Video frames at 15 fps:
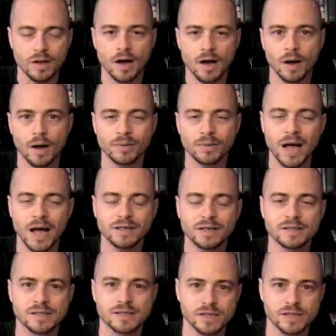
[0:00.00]
Not
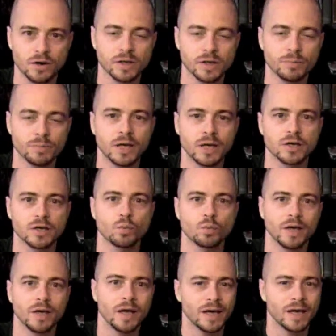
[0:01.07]
necessarily because
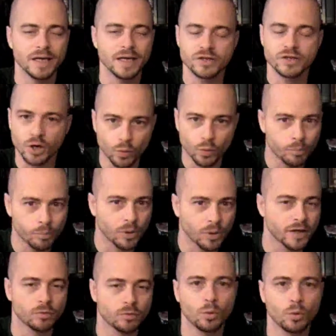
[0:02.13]
he's
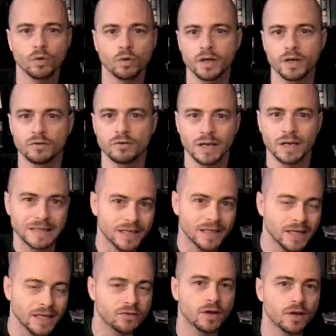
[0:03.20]
irreplaceable, he's an
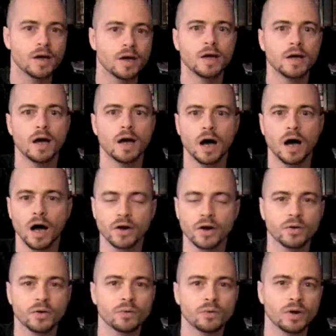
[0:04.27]
elite,
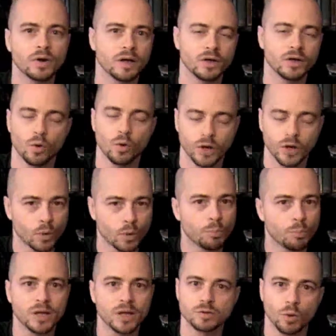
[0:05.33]

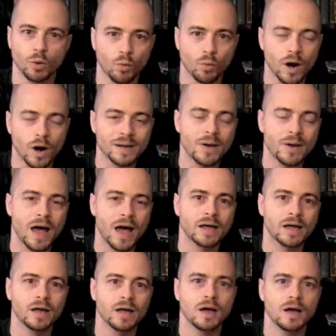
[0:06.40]
irreplaceable running back,
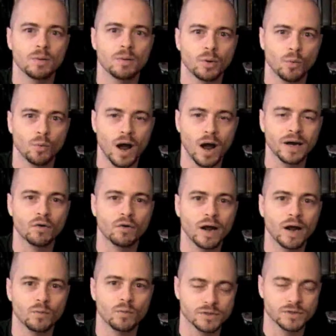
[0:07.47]
but Ryan
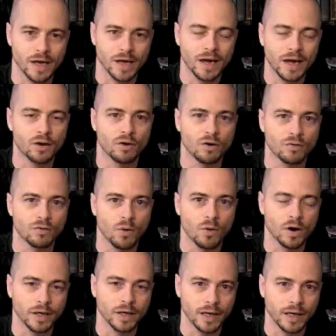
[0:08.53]
Grant was the anchor of our
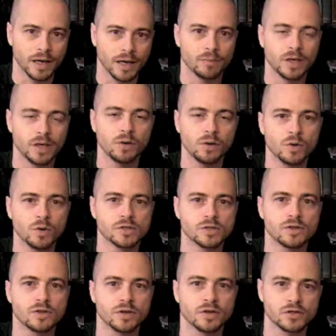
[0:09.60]
running game. He was
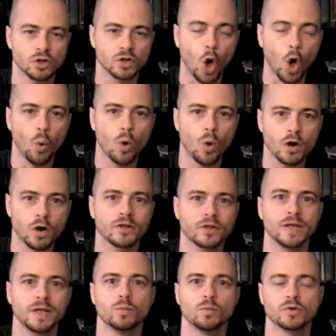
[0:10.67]
the stalwart.
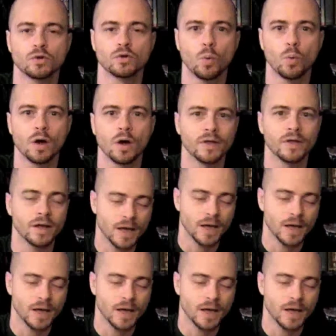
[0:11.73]
He was the one that,